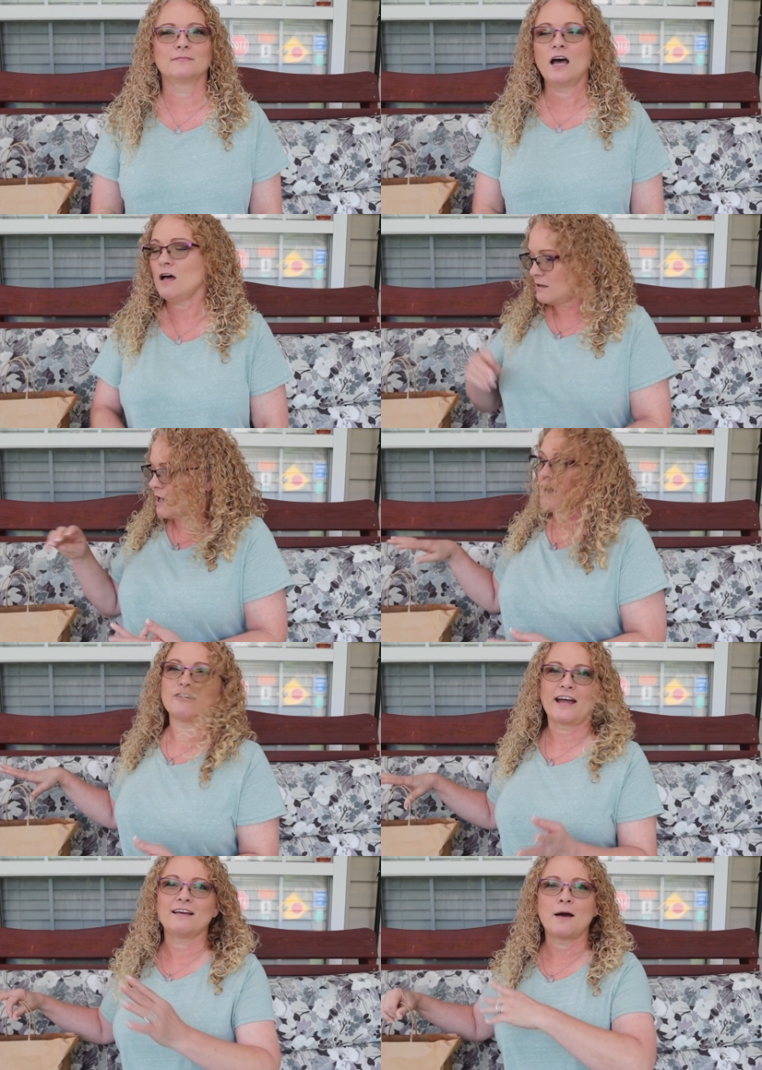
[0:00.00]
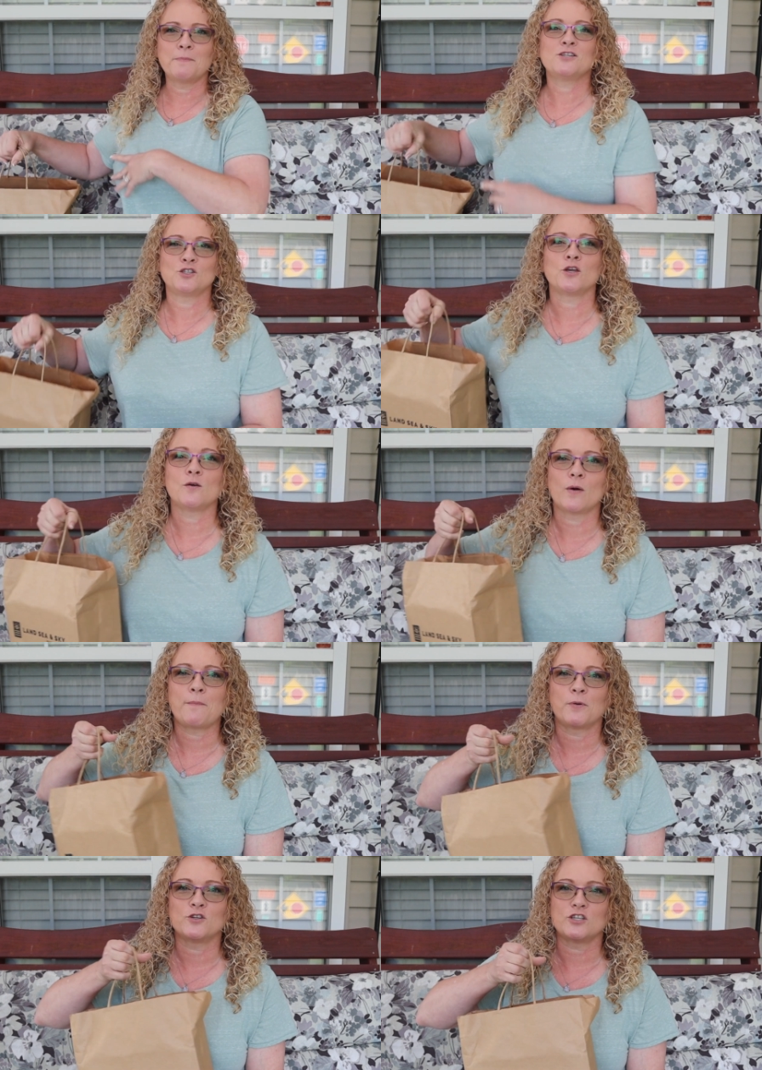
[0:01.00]
Oh, oh, all right, I'm gonna show you what I
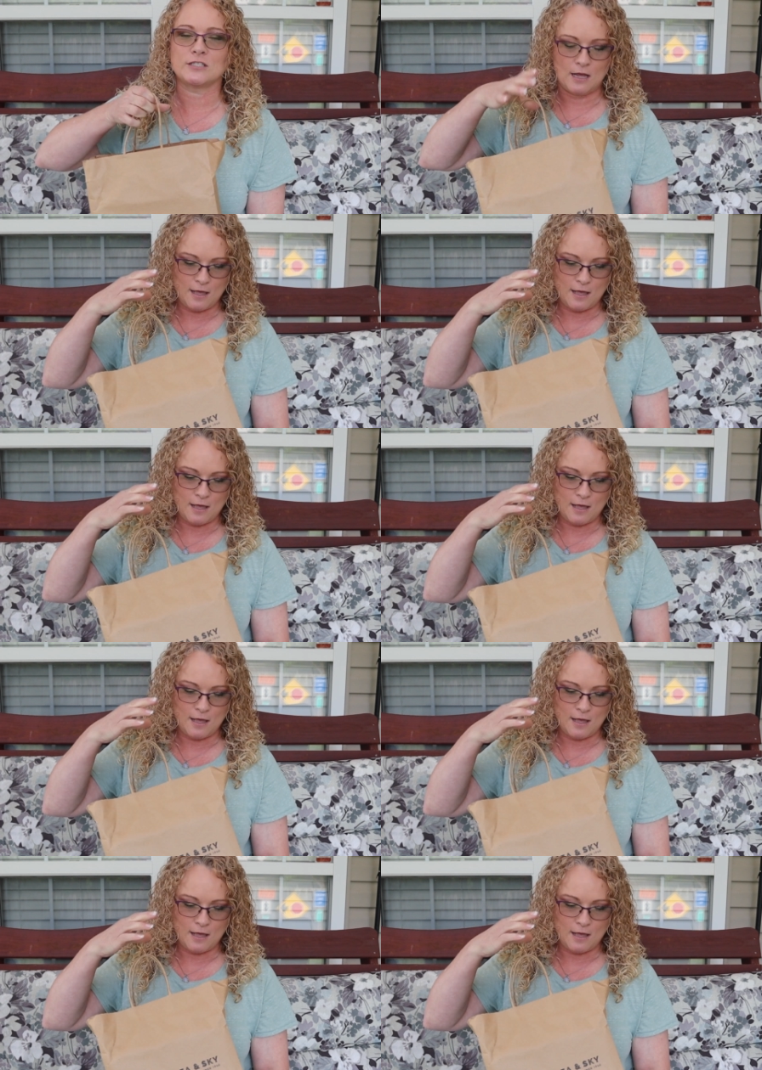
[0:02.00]
purchased